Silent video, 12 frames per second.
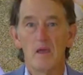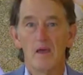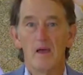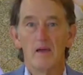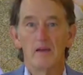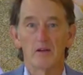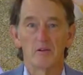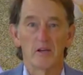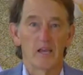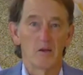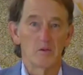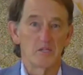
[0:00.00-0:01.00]
Dr.
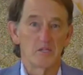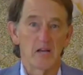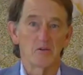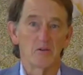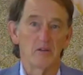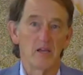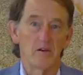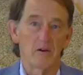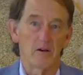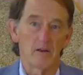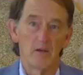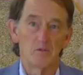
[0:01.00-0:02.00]
Enneking was a natural
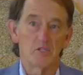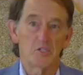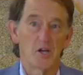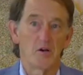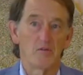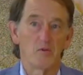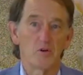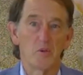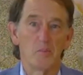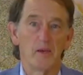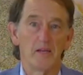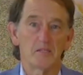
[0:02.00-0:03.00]
leader. He was chair of
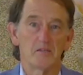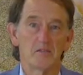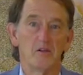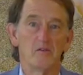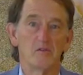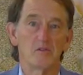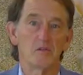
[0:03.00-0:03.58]
orthopedics at the University of